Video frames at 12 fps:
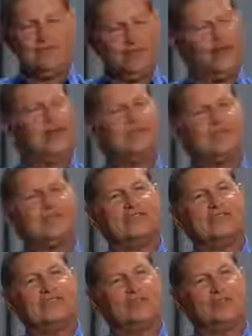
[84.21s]
in the audience
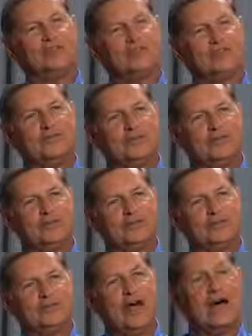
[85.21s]
listening to his presentation
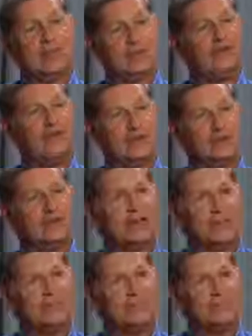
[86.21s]
because I was next
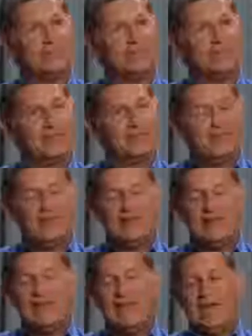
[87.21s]
up.
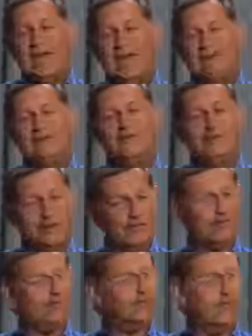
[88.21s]
And he
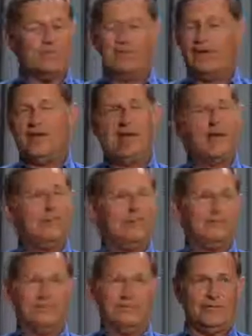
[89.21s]
finishes, same thing
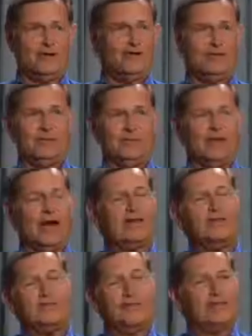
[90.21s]
happened. Dr. Lipton, how
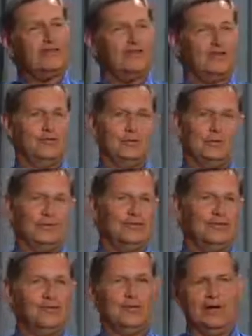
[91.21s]
do you change those
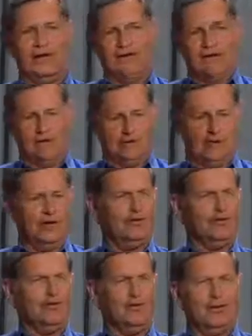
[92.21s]
beliefs? Well, I've got to
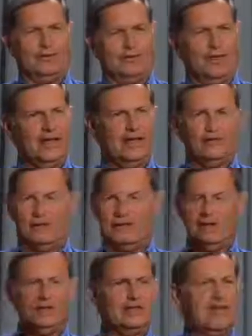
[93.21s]
go, So
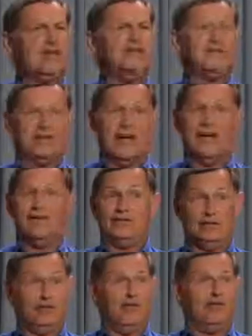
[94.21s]
he's headed
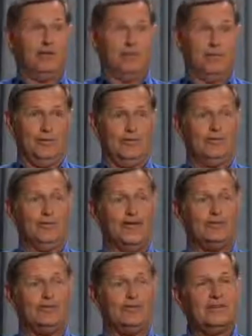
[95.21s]
out the door, boy, as
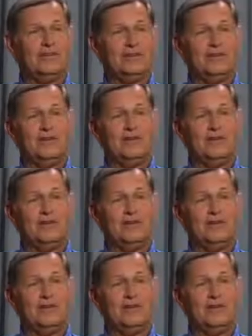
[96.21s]
fast as he can